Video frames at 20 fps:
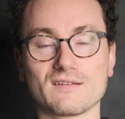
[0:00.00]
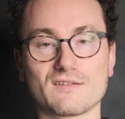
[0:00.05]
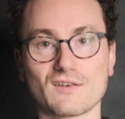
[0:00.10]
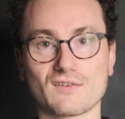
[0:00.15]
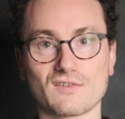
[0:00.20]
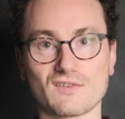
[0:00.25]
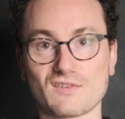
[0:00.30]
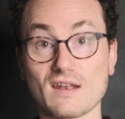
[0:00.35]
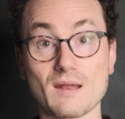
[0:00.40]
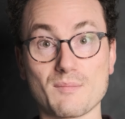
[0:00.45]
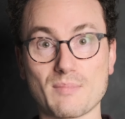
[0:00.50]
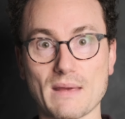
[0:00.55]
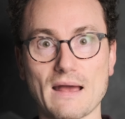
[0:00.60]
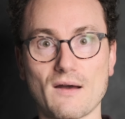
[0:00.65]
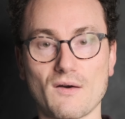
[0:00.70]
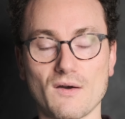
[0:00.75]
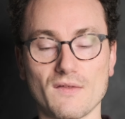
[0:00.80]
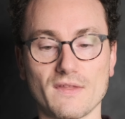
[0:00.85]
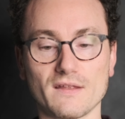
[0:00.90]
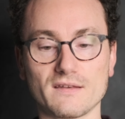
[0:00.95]
just slip
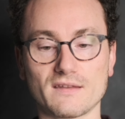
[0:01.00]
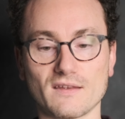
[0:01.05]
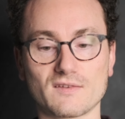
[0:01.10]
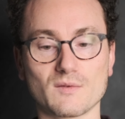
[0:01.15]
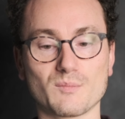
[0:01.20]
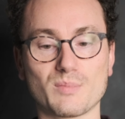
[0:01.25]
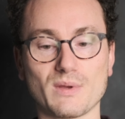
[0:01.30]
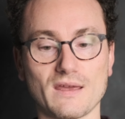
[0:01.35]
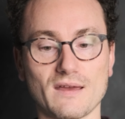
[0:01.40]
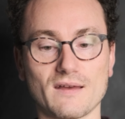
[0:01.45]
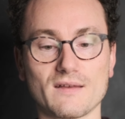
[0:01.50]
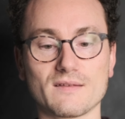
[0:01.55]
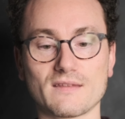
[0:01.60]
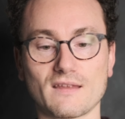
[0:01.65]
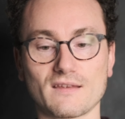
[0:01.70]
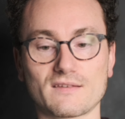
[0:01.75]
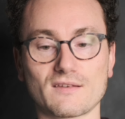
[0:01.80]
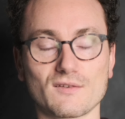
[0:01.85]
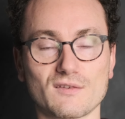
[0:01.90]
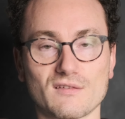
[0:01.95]
out and they disappear.
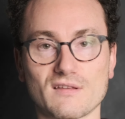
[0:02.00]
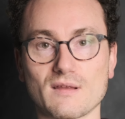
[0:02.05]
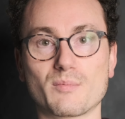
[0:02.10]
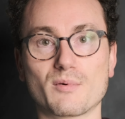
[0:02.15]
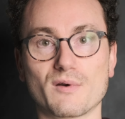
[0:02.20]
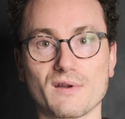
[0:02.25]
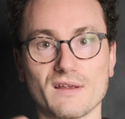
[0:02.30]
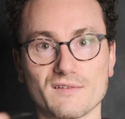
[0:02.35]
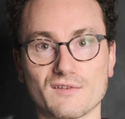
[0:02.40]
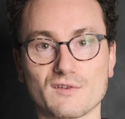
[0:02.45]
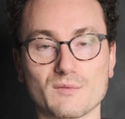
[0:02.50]
They're so slippery and